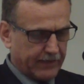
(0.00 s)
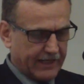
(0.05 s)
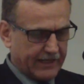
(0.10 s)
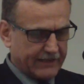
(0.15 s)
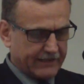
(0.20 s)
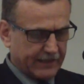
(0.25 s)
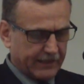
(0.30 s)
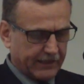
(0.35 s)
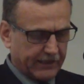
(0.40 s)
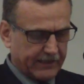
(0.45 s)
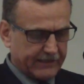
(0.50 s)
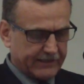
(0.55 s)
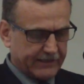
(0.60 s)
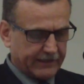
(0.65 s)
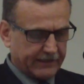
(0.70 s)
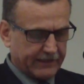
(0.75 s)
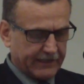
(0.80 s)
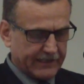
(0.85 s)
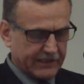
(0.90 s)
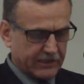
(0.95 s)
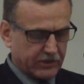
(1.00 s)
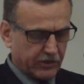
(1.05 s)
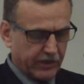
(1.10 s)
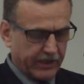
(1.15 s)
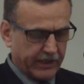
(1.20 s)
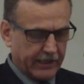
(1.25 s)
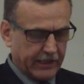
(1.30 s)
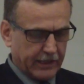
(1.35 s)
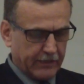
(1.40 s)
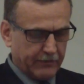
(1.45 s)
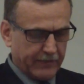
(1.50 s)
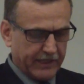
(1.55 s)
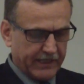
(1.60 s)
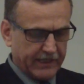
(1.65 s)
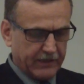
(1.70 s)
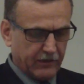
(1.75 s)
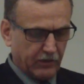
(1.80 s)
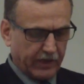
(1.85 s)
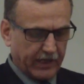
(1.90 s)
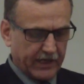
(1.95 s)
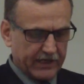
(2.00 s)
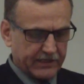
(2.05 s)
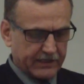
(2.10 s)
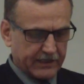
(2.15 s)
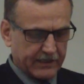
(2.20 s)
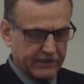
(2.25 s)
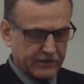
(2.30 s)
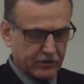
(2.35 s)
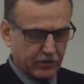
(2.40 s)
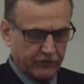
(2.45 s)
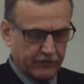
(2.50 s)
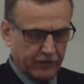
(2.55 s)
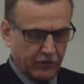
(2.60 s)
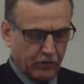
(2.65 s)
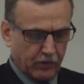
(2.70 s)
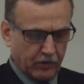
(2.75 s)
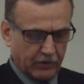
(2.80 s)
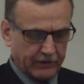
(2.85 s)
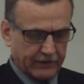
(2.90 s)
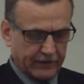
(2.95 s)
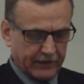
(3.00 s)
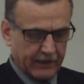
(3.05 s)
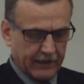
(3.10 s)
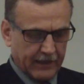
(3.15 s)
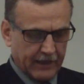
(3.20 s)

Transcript: place in recent history in many locations of the world.